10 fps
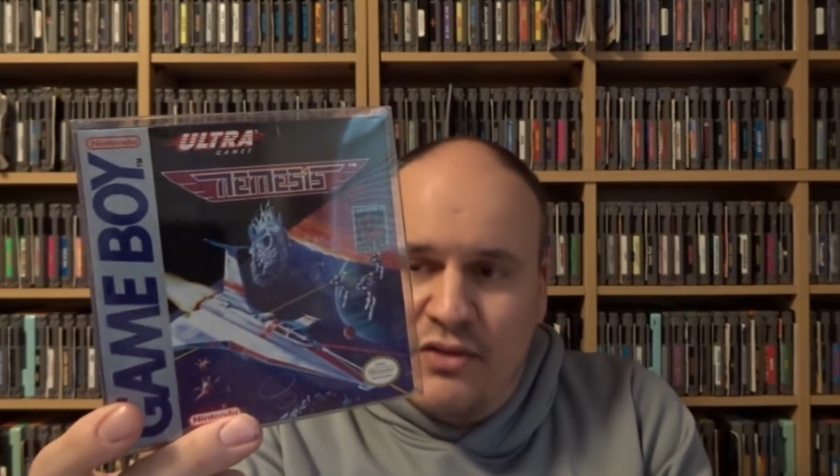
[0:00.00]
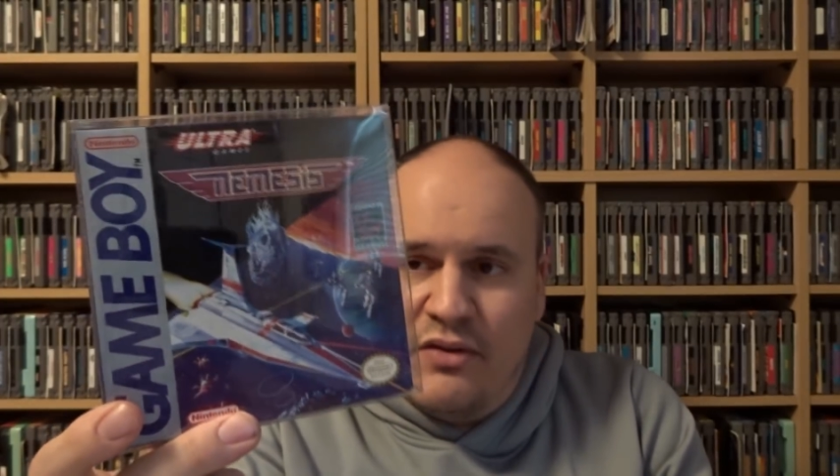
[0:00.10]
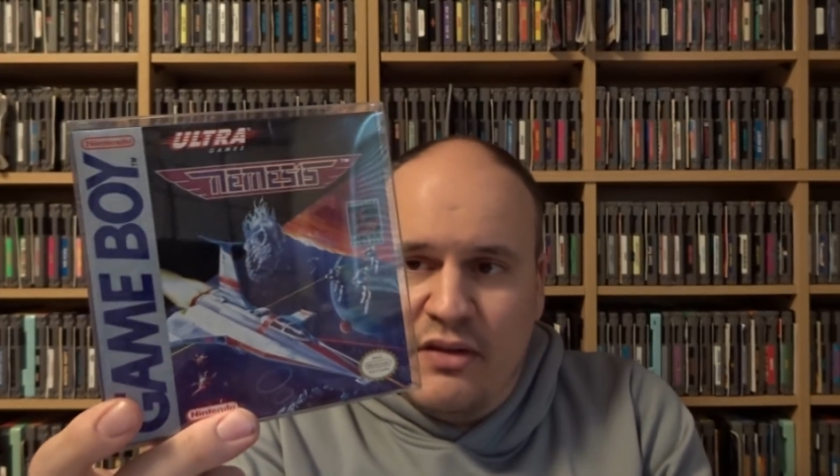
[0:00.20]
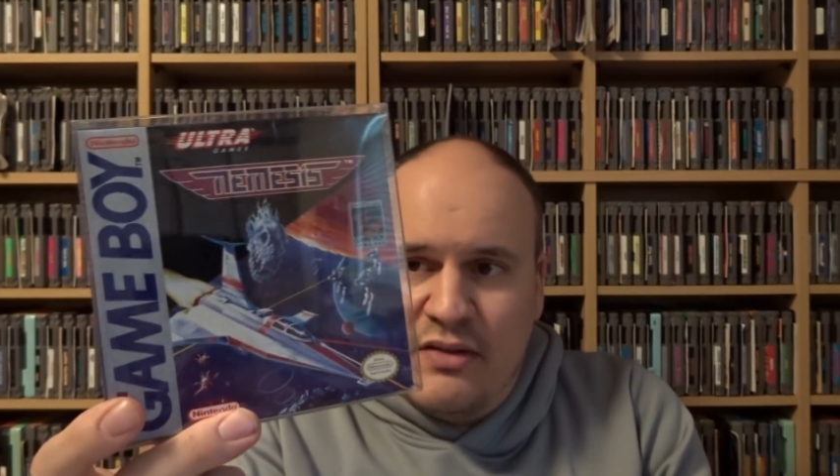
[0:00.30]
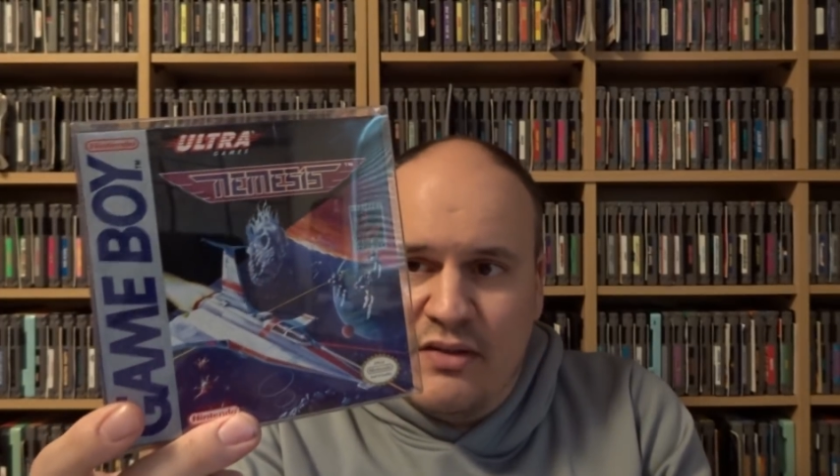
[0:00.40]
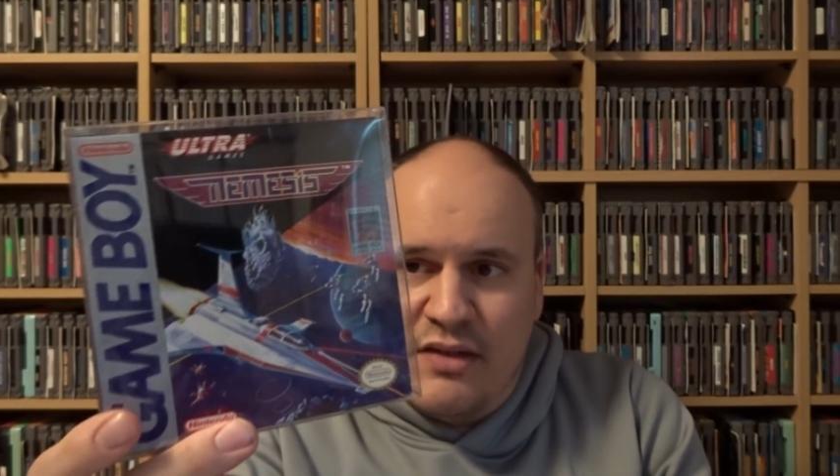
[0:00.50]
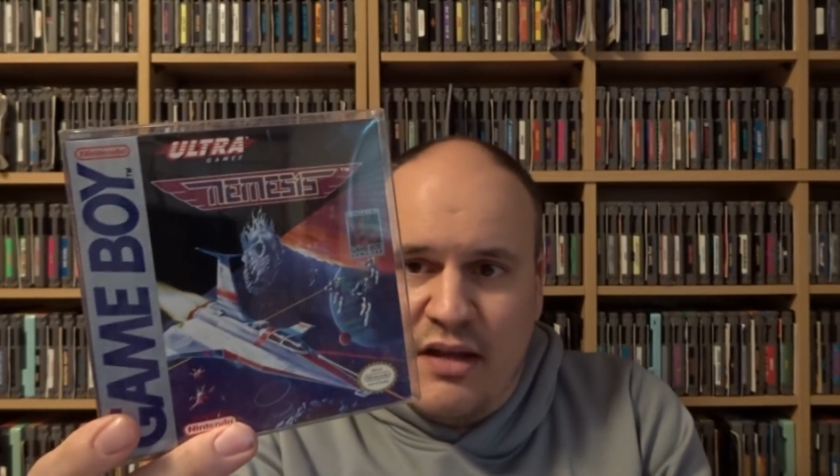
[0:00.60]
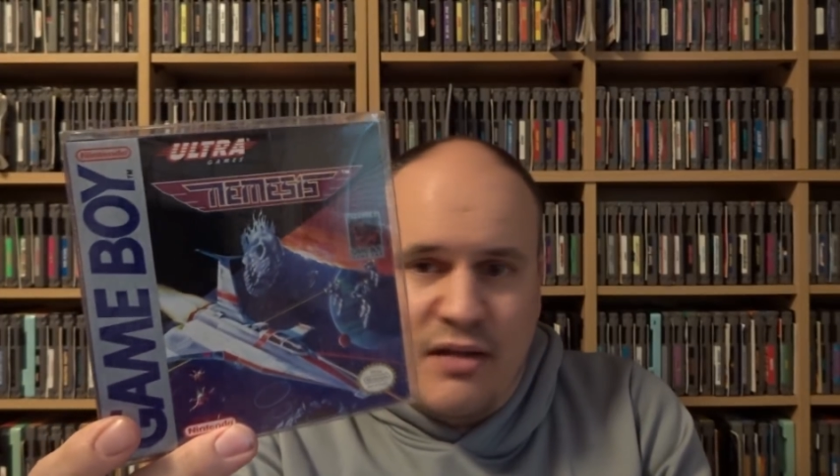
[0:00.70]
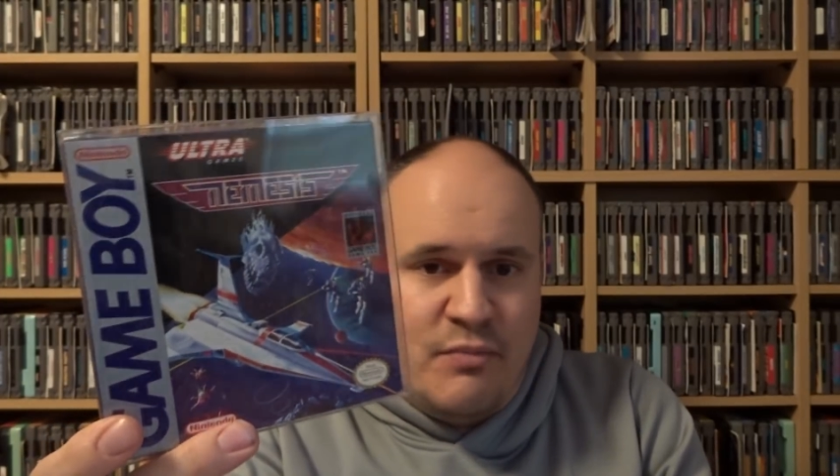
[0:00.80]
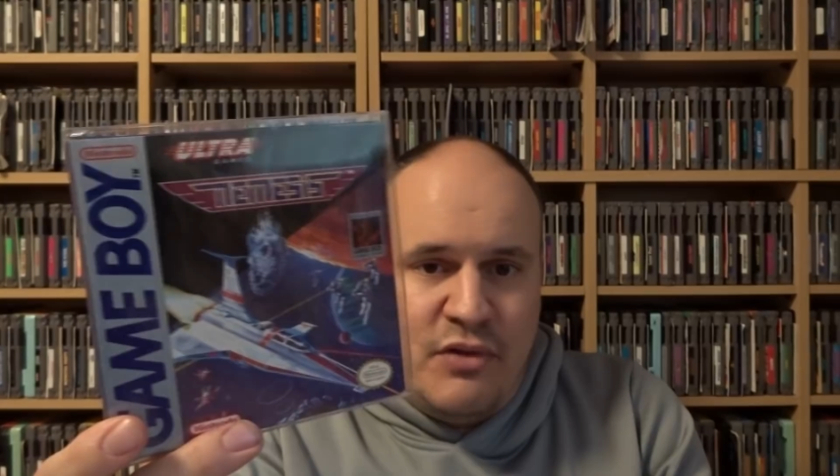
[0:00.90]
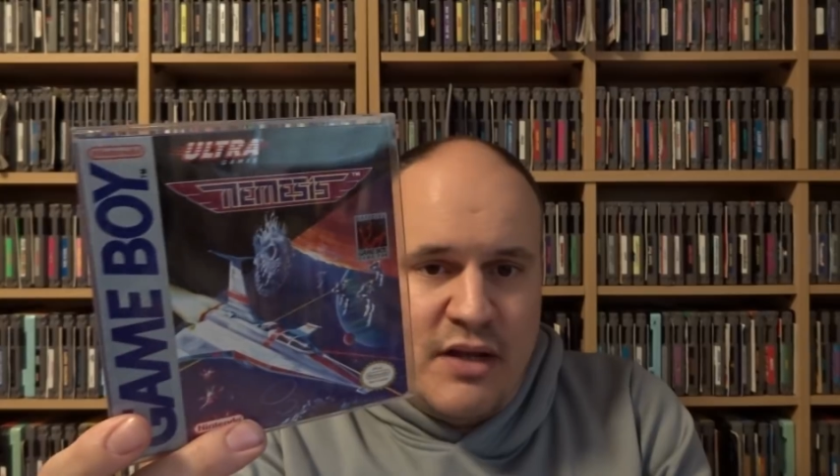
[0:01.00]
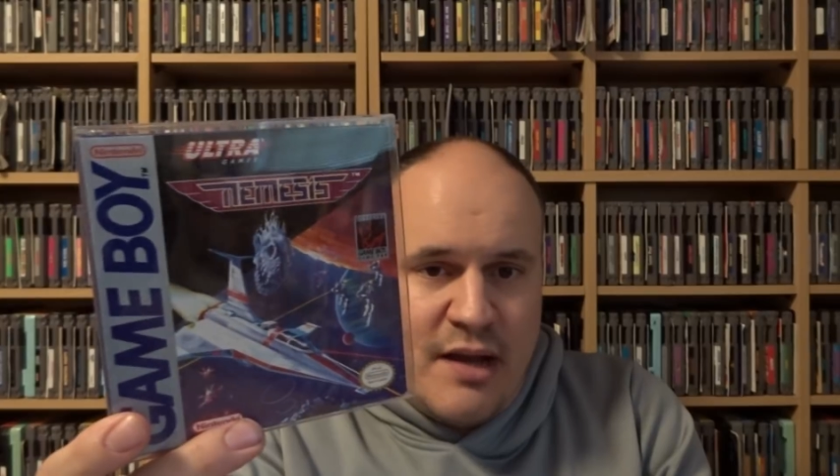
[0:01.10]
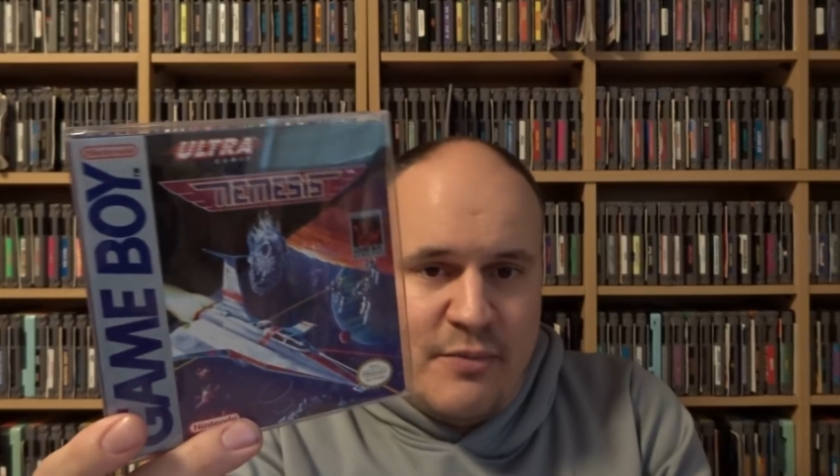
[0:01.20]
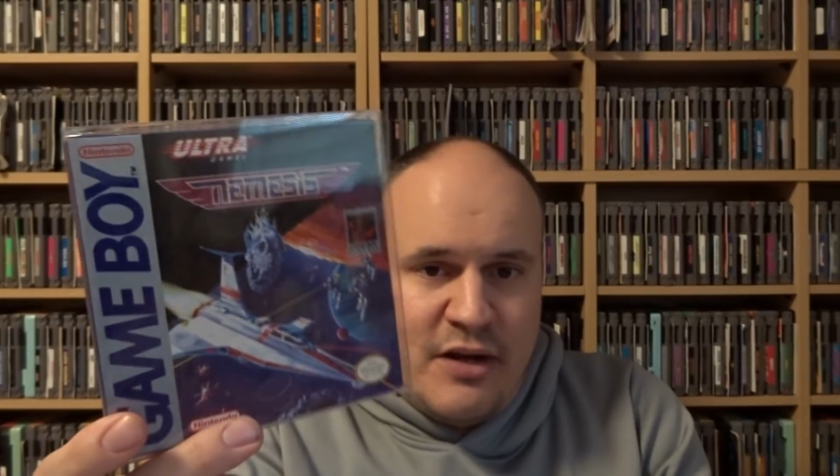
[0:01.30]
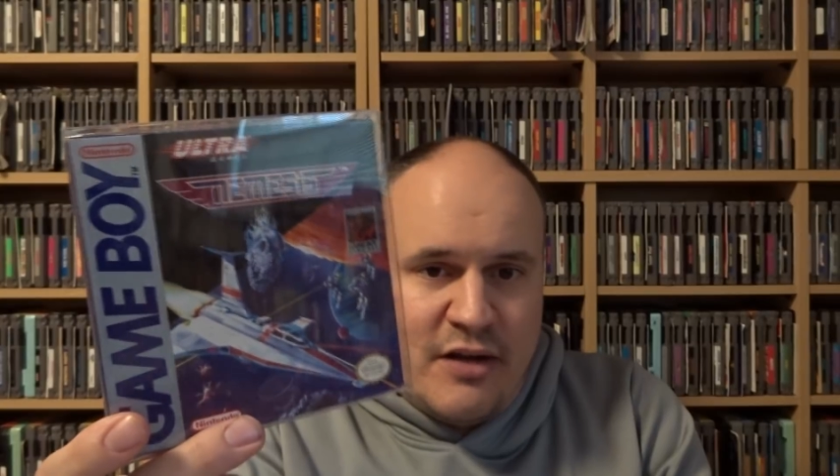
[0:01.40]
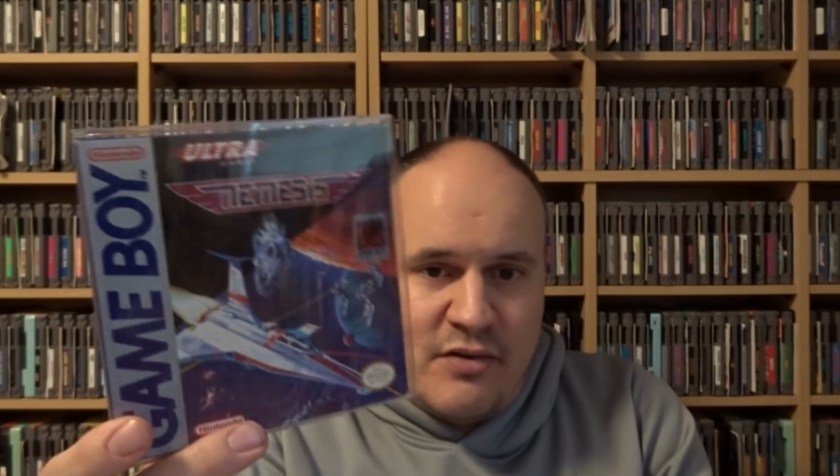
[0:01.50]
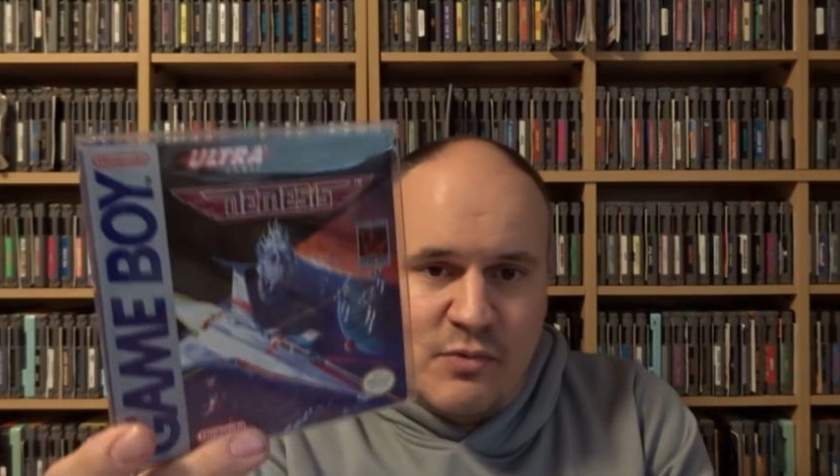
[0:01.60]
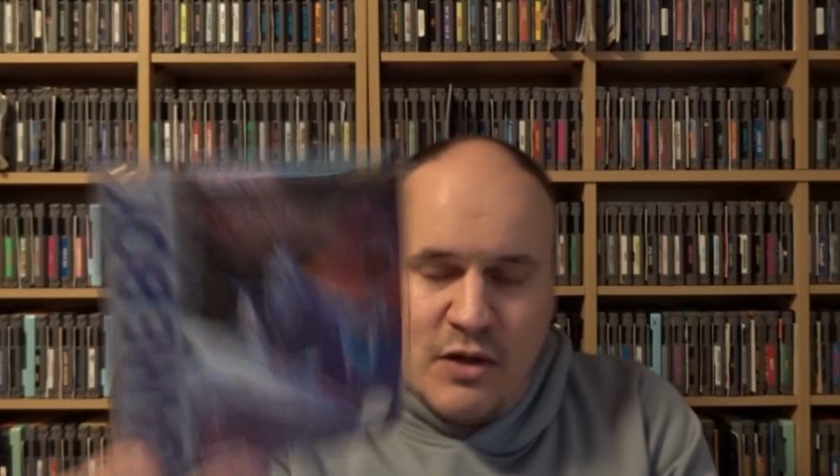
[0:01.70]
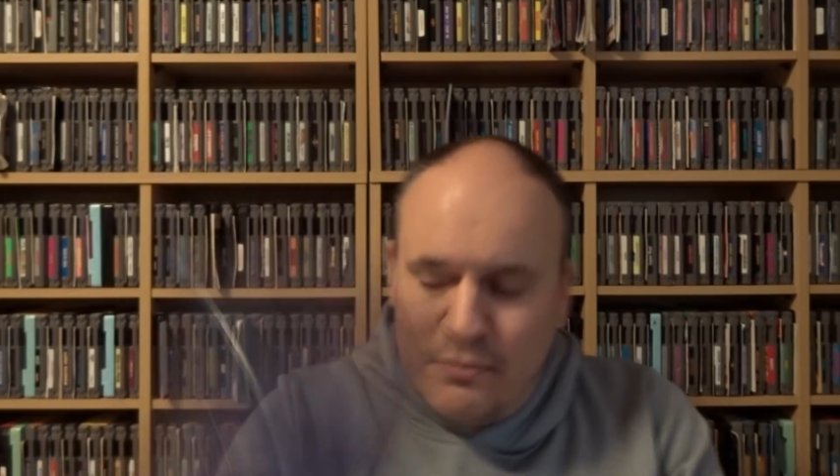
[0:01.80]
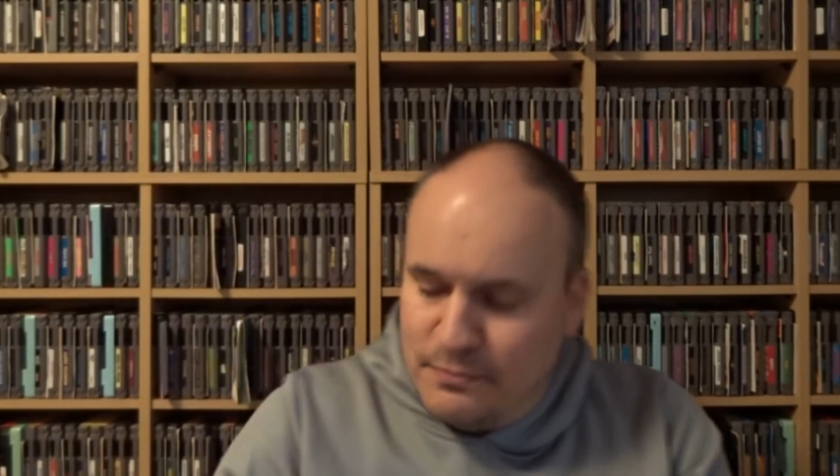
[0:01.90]
so this is a complete copy now as
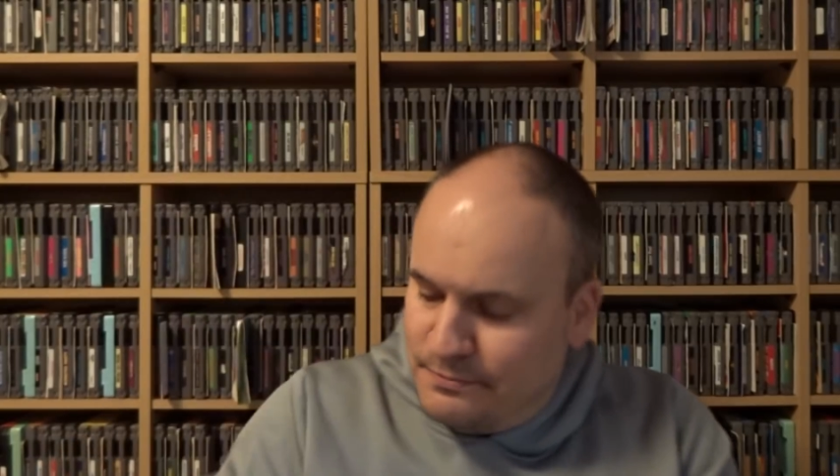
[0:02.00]
well.